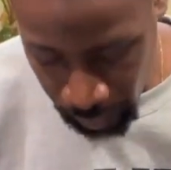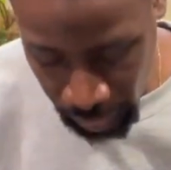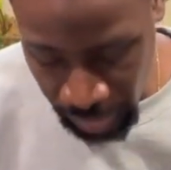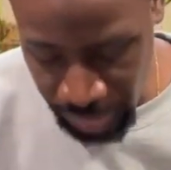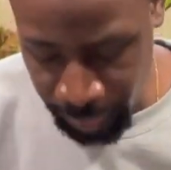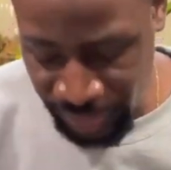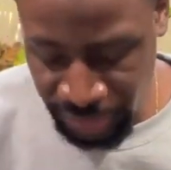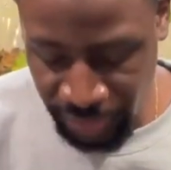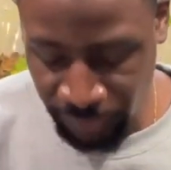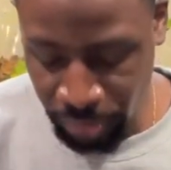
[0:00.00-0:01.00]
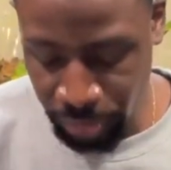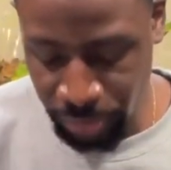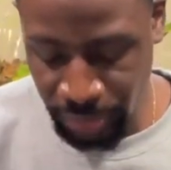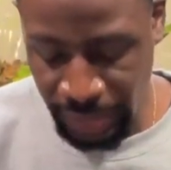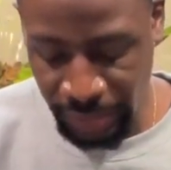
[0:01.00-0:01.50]
And especially if you
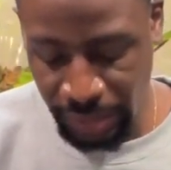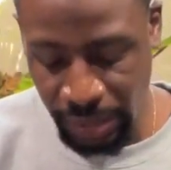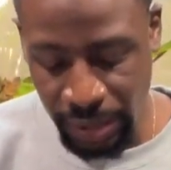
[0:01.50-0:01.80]
use like